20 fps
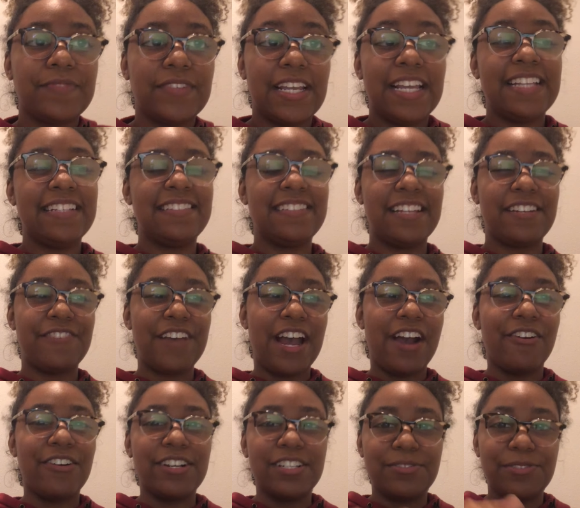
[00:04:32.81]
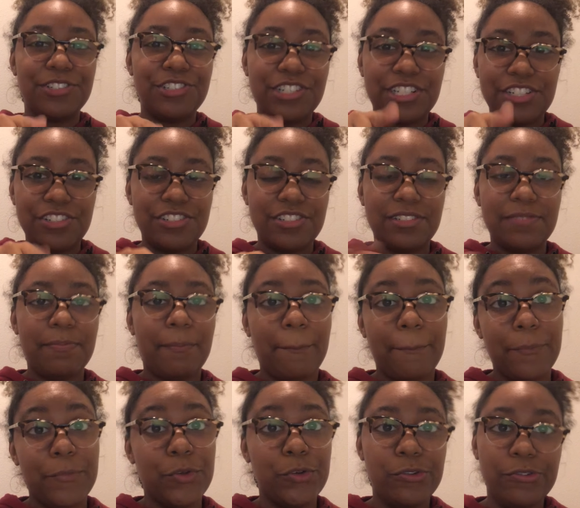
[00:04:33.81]
instead of hours, which you can just
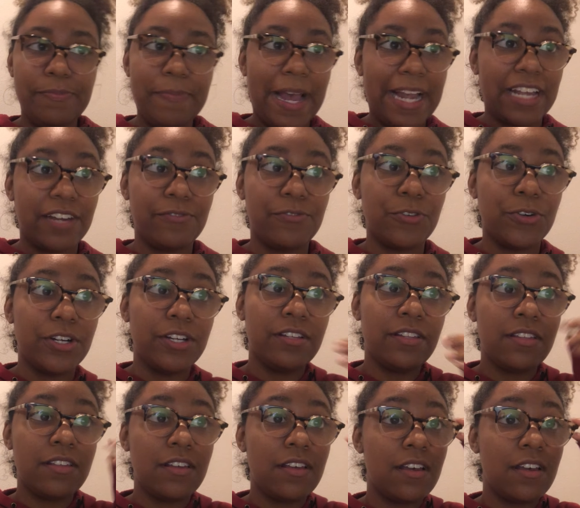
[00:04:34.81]
move back and forth.